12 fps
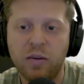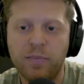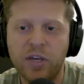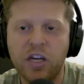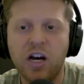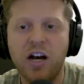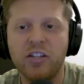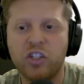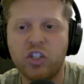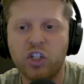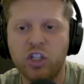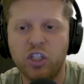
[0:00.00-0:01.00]
because
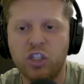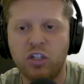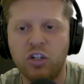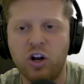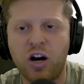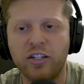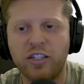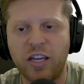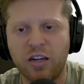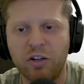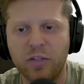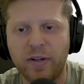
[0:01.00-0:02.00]
she's not
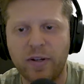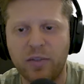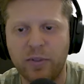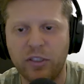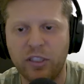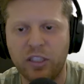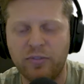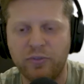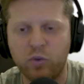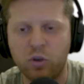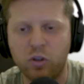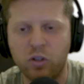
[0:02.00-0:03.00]
taking responsibility
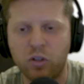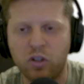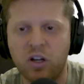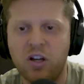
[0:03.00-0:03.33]
for